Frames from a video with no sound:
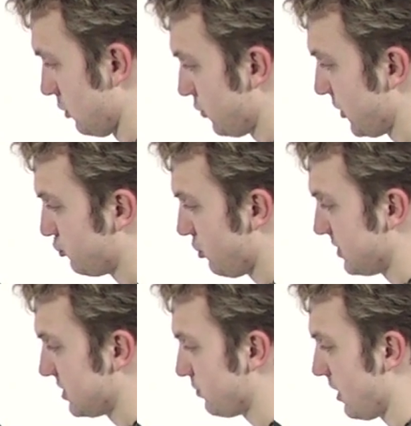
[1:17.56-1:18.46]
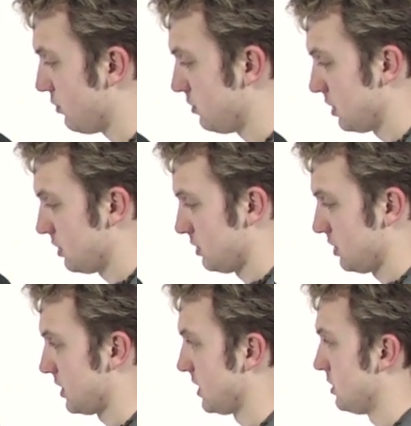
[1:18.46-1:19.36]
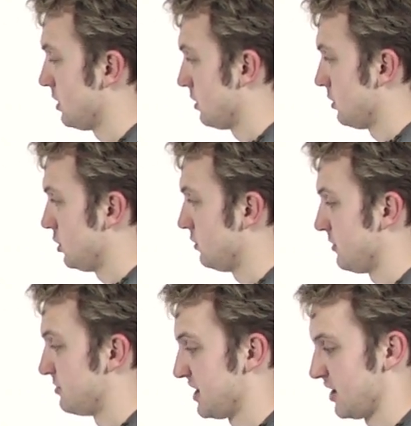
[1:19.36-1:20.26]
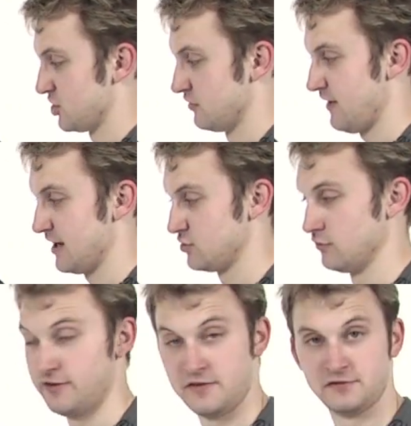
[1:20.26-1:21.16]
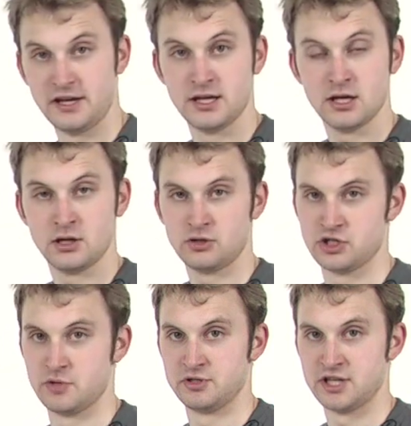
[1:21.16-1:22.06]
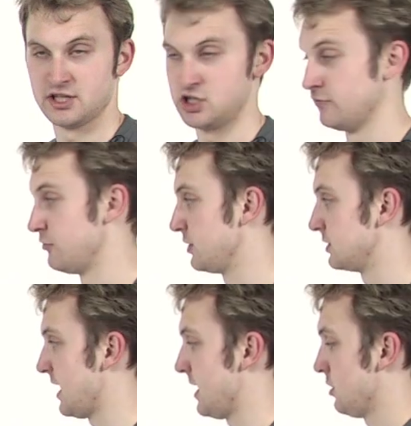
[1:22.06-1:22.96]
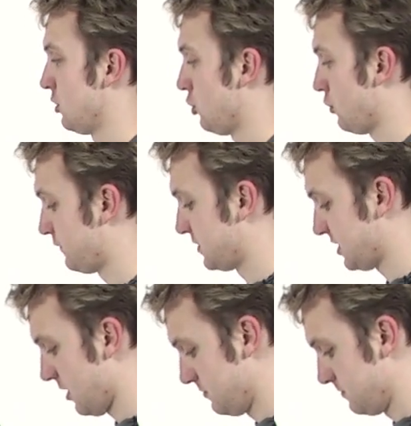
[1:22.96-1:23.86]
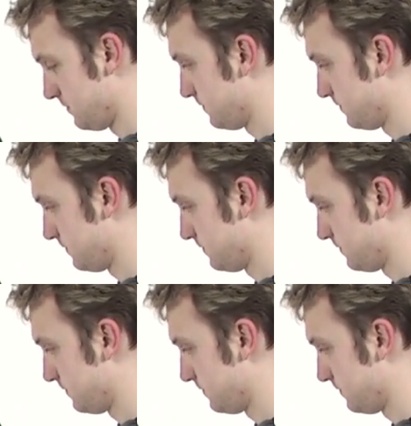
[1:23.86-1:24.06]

Quick drying as well, and a U V protection factor of fifty, just to protect you from the glare of the sun.